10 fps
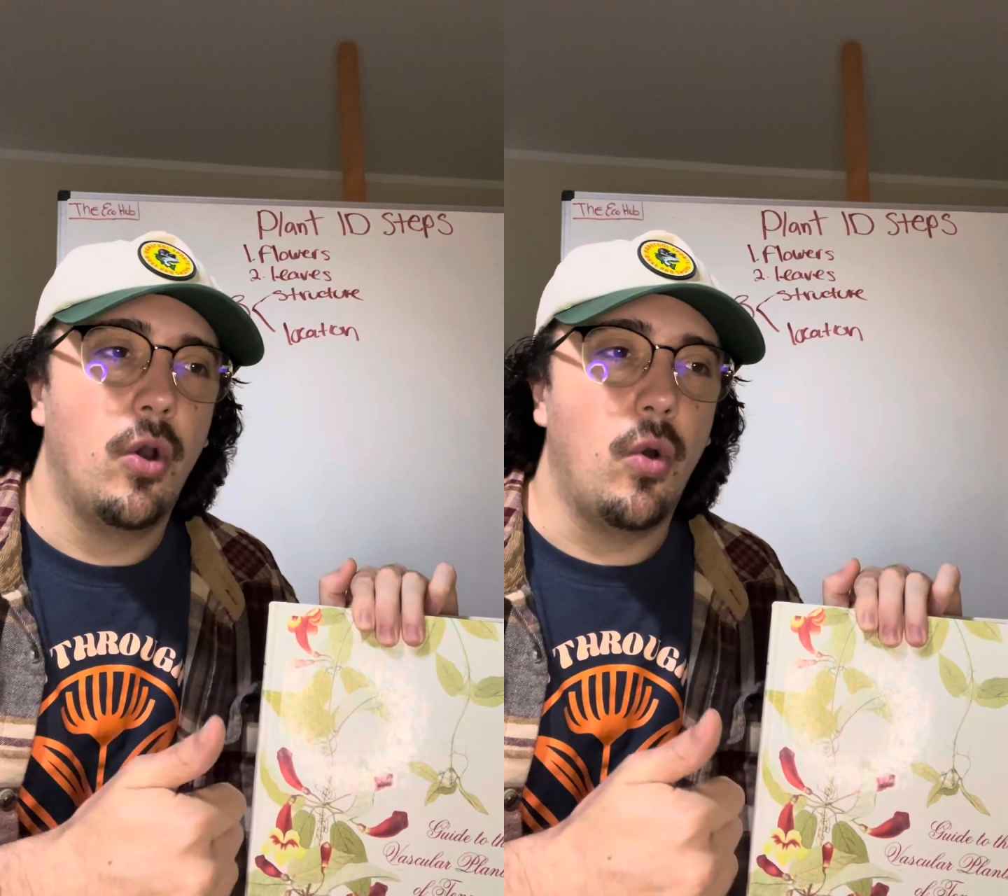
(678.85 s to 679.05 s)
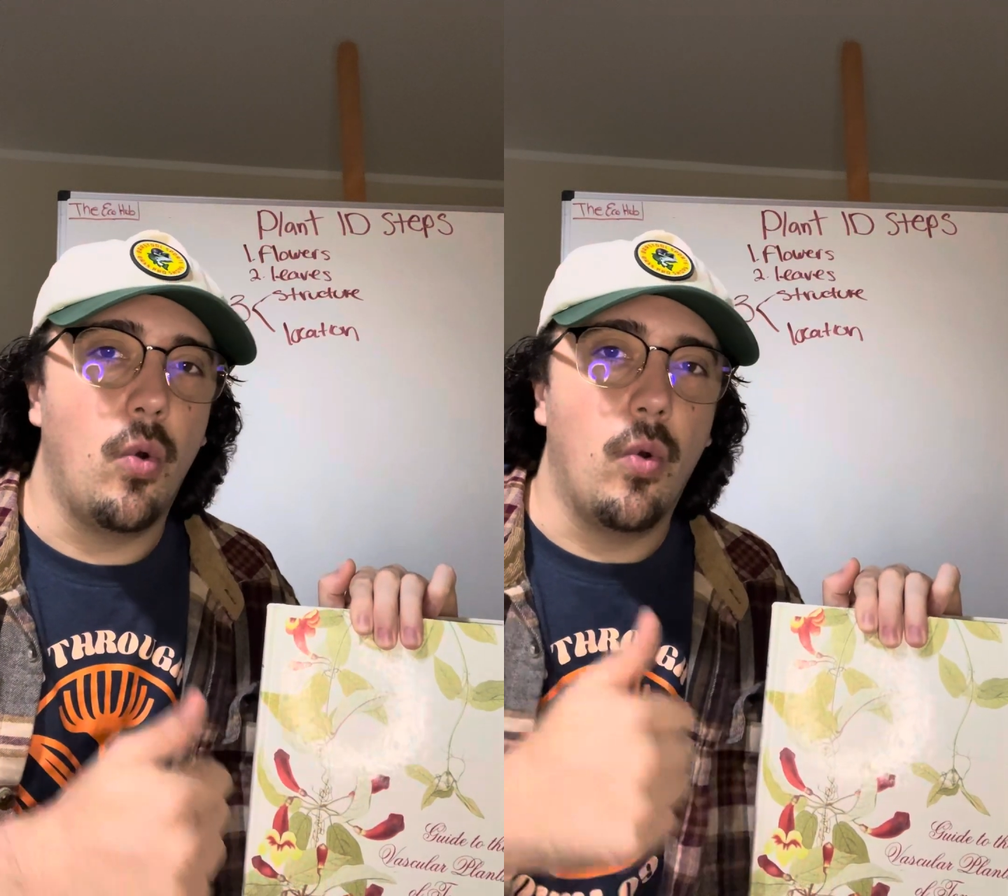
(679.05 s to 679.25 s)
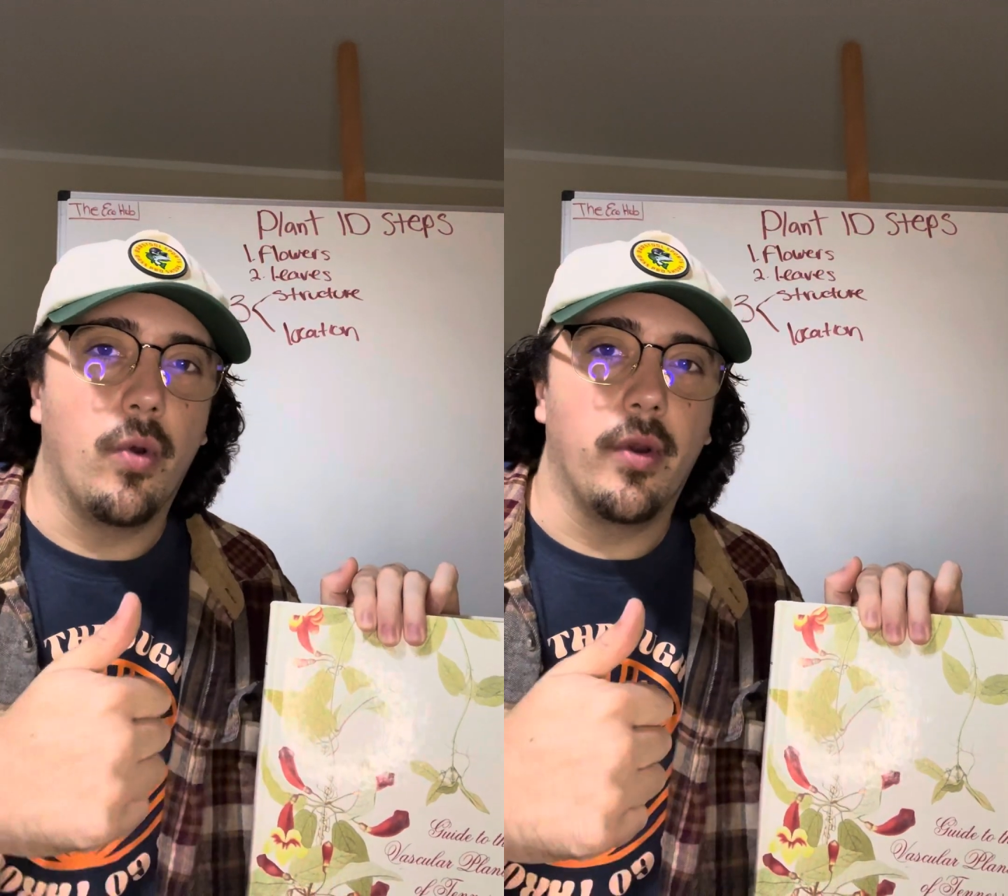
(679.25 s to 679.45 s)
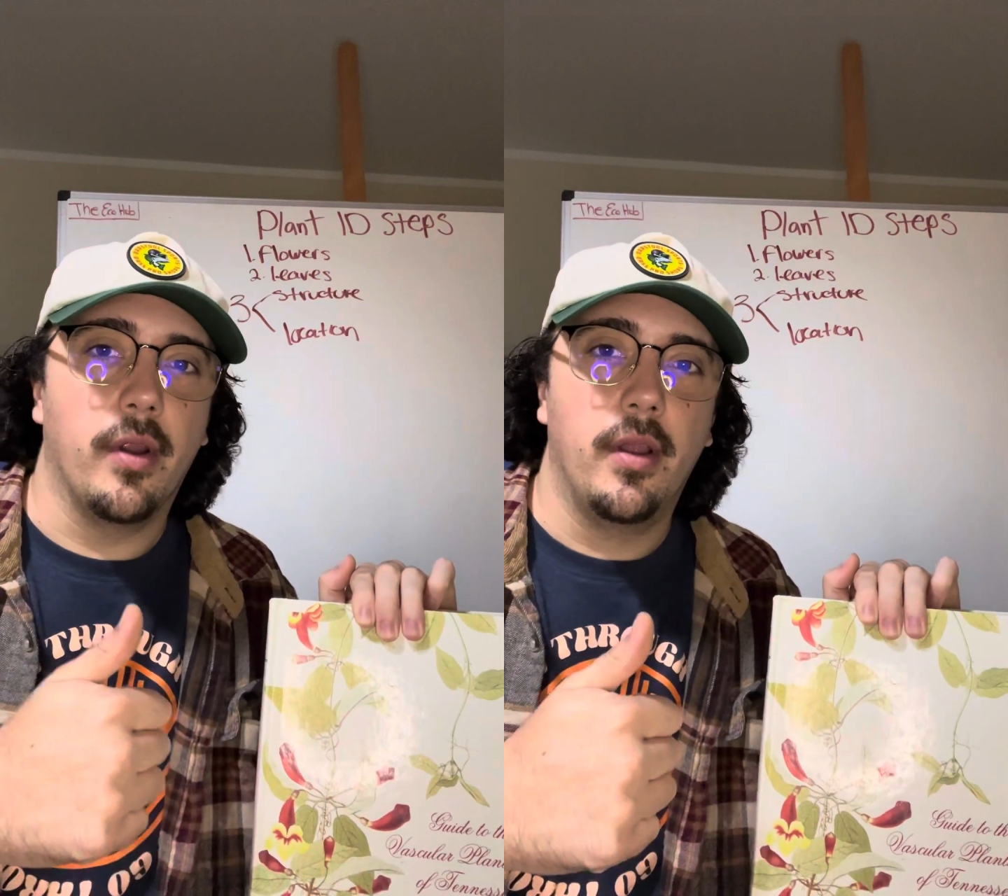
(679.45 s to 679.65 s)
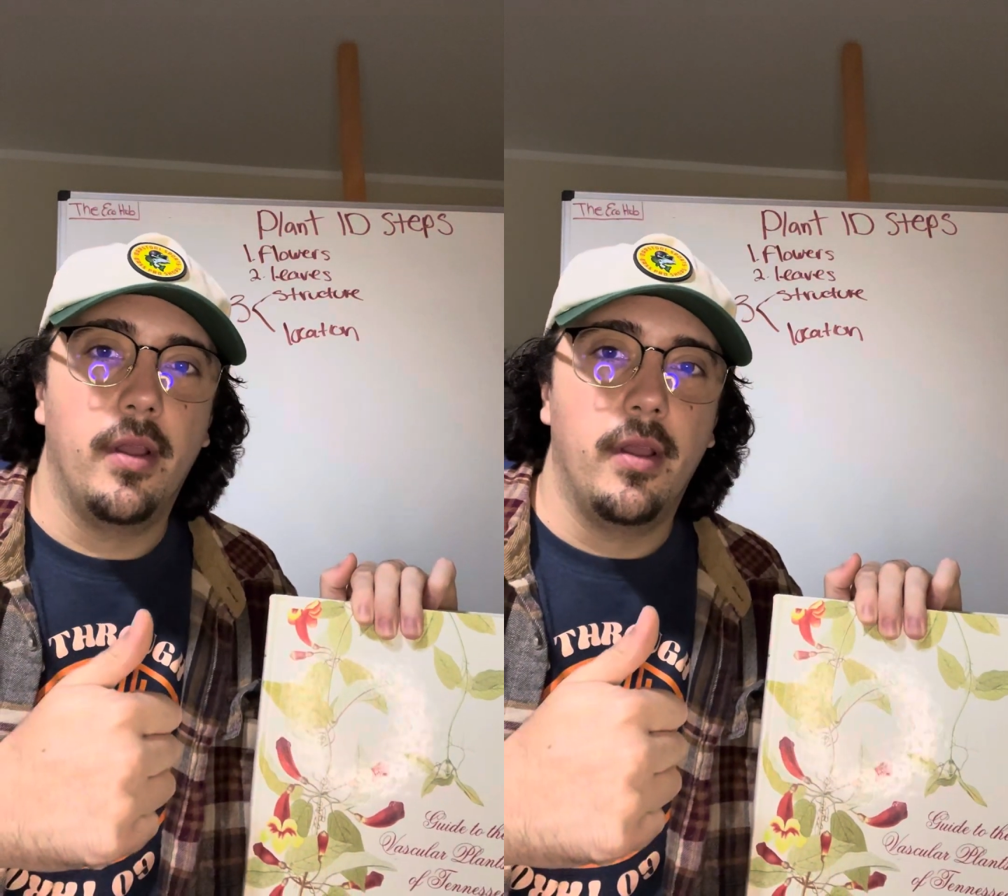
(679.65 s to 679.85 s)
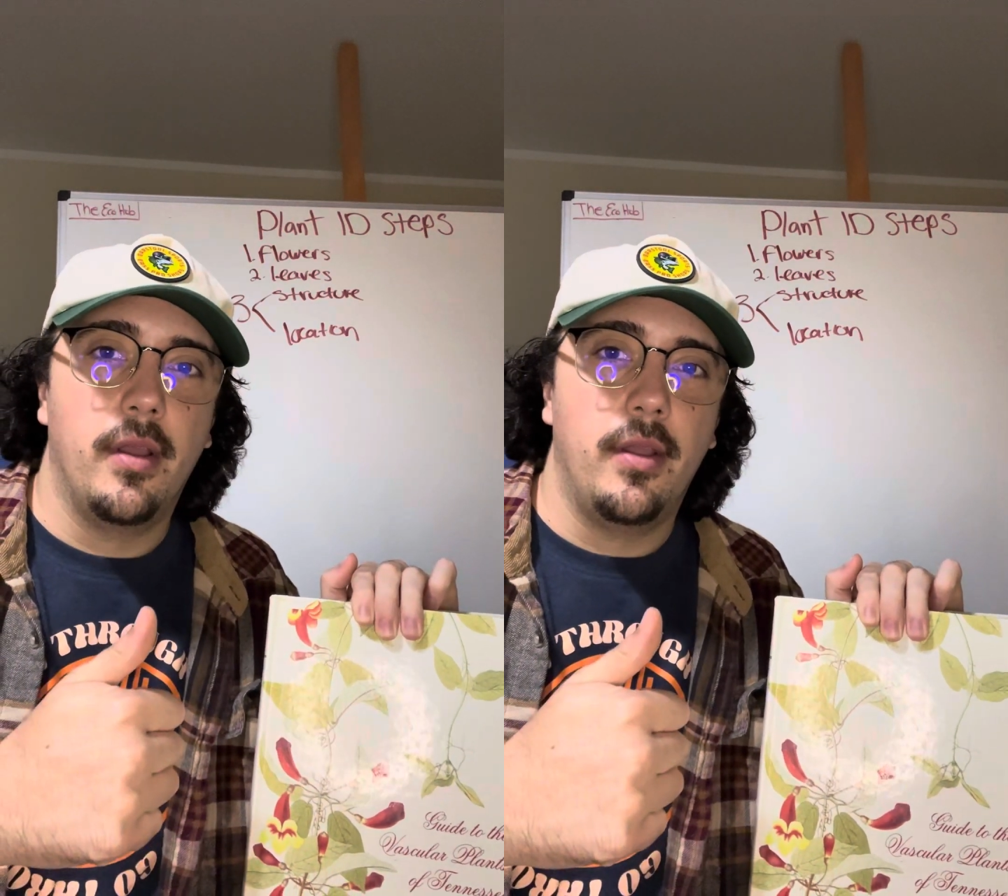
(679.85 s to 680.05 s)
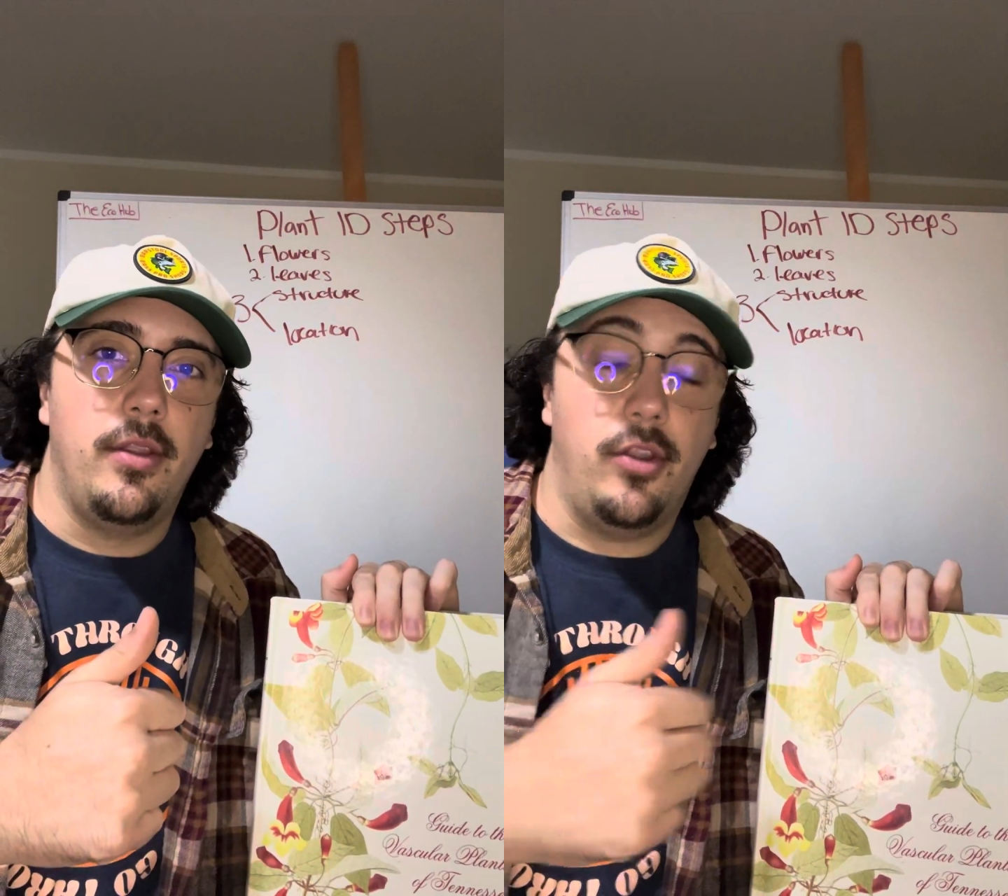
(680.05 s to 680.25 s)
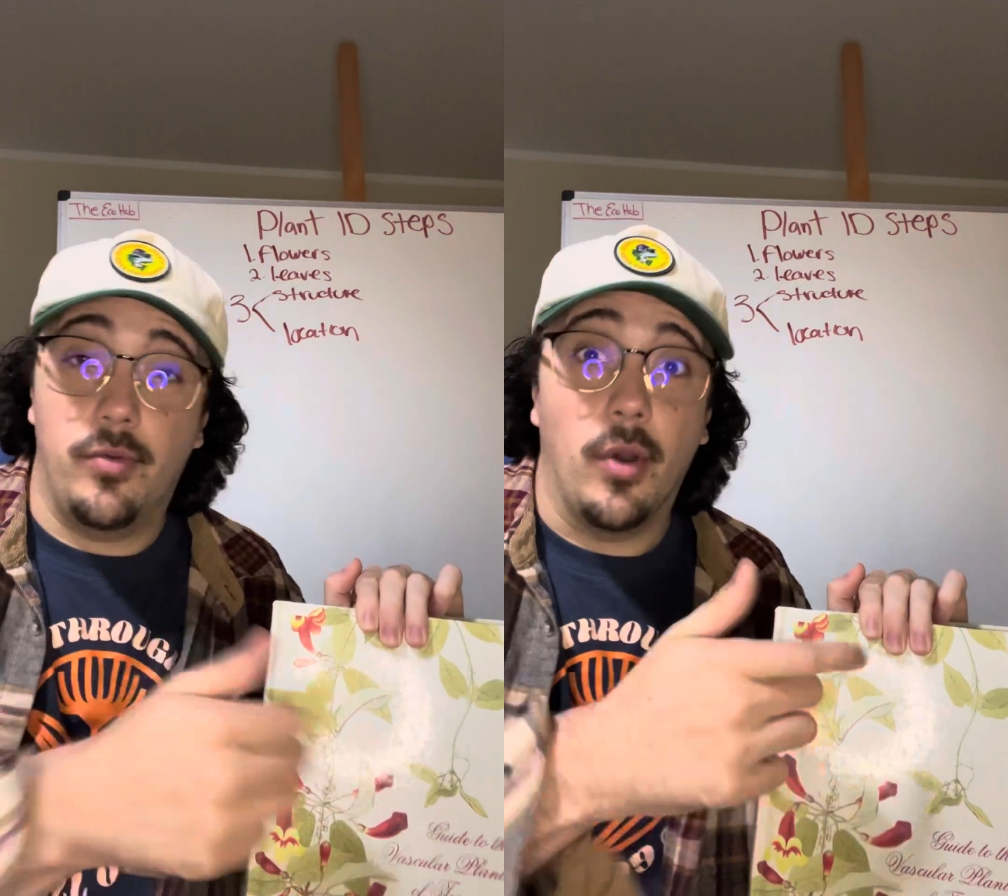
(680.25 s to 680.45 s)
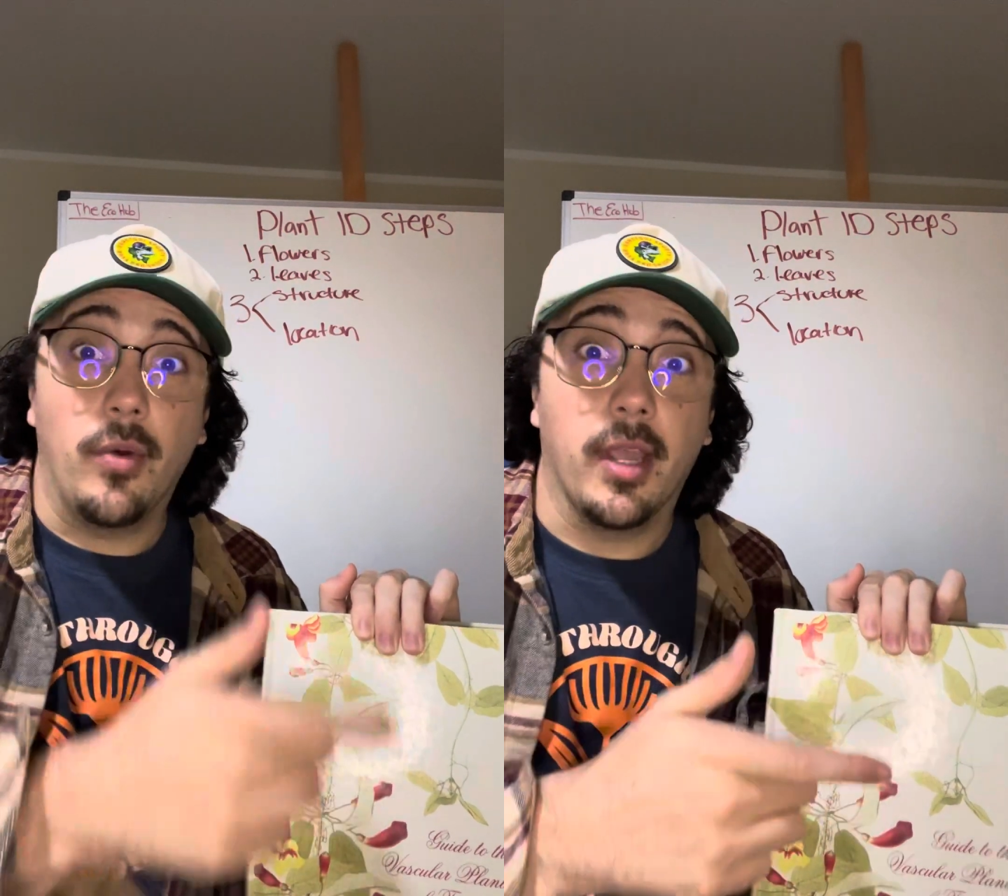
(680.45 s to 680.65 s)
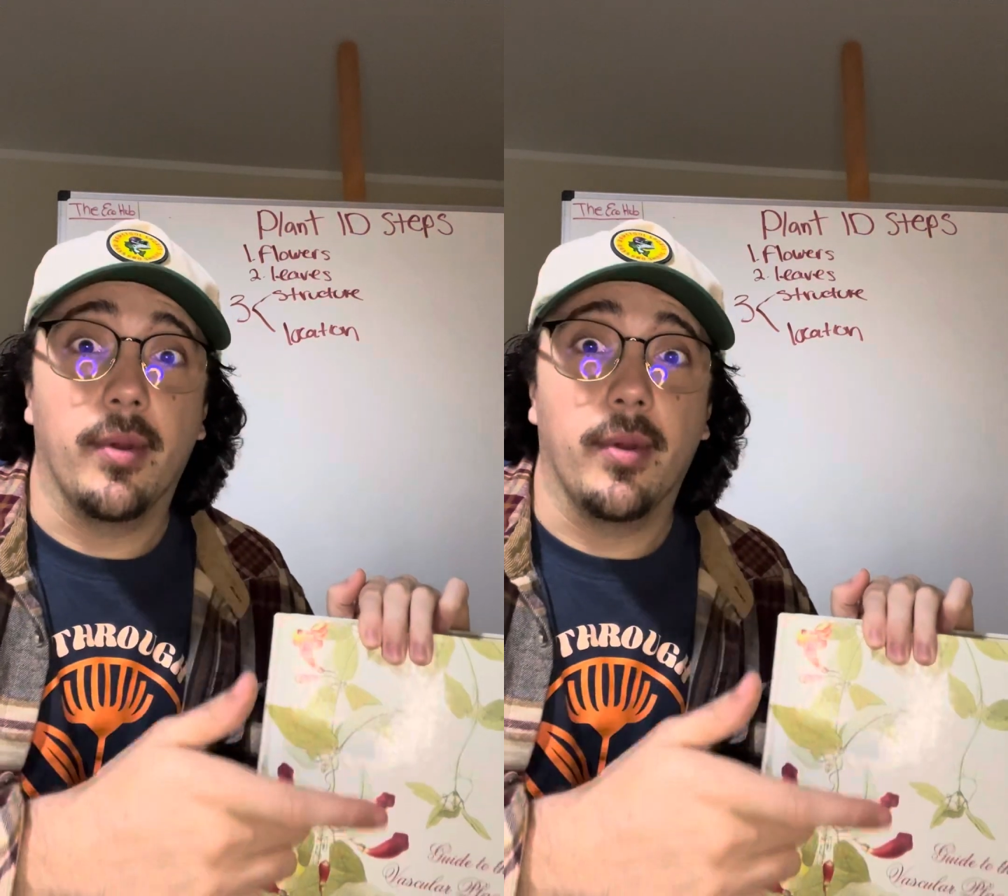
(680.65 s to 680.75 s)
or you don't get